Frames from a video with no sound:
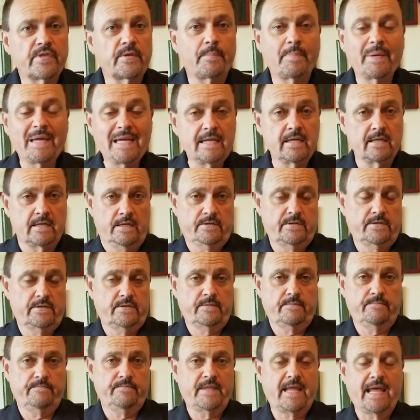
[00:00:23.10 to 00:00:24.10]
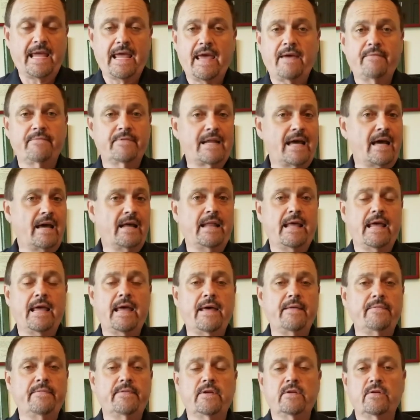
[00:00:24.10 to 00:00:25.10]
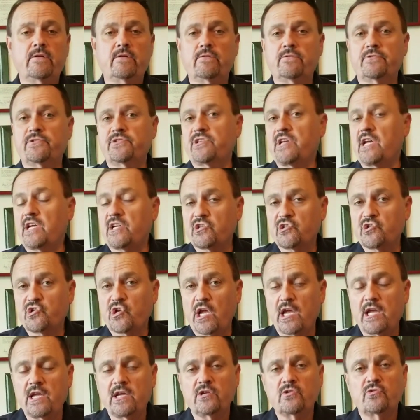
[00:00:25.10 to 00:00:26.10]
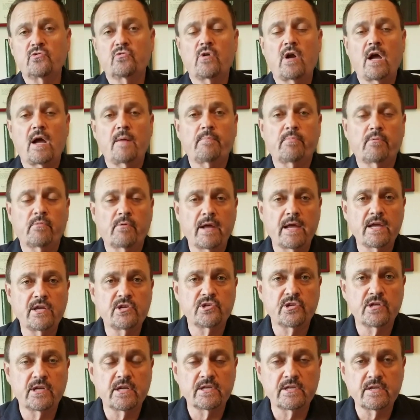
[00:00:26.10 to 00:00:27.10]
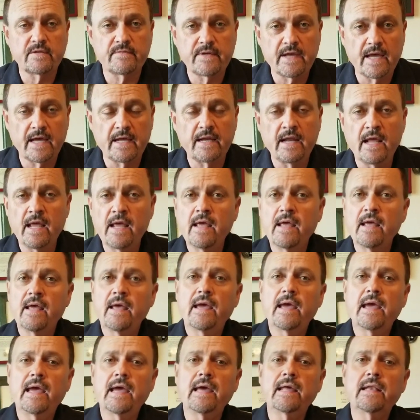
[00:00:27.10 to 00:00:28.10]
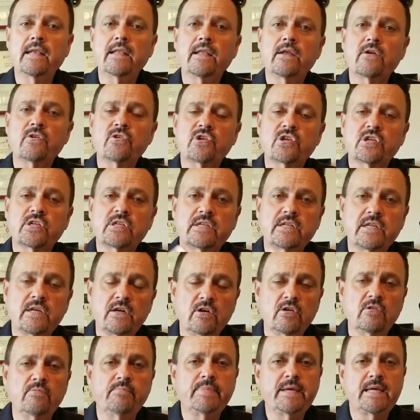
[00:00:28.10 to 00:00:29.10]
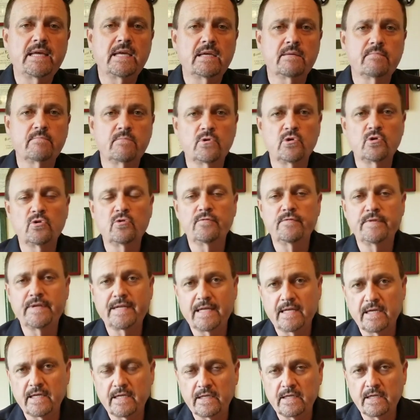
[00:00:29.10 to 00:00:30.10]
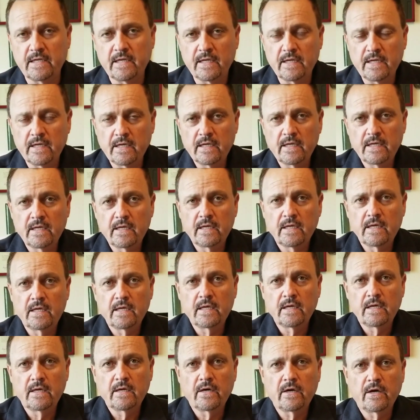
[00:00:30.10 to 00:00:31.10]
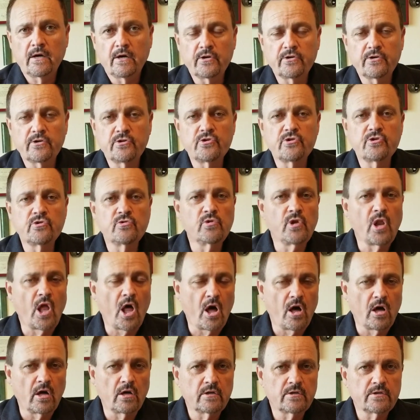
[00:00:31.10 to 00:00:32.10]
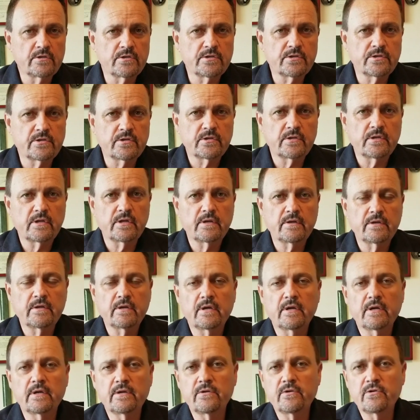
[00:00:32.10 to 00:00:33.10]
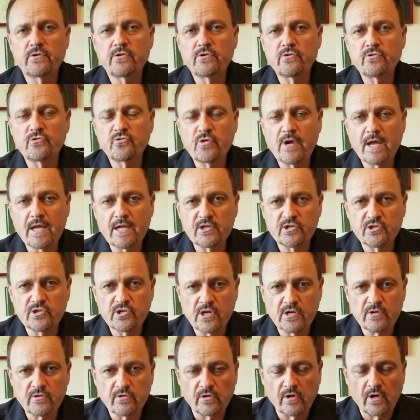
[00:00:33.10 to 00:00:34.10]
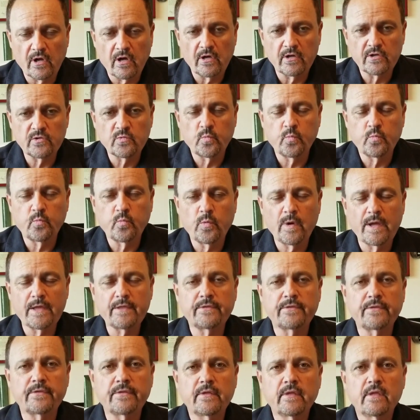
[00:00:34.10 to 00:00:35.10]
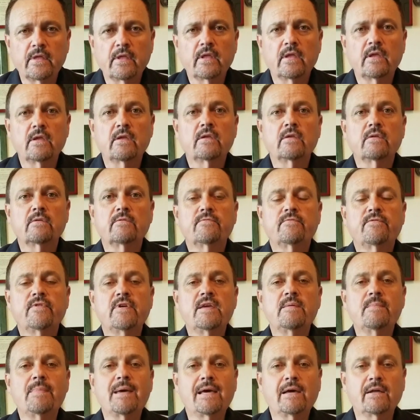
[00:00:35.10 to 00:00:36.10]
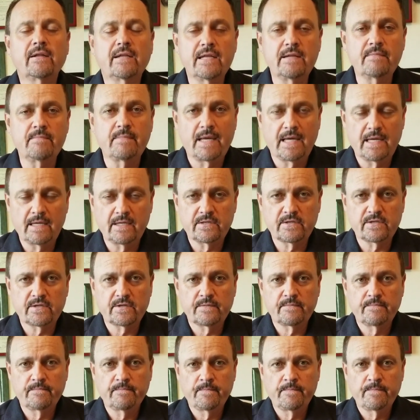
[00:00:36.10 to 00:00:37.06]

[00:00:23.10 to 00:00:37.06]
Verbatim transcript: a penis. They have not had their sex change or operation as of yet, and they're still being moved in under new laws, under new transgender laws, with female inmates.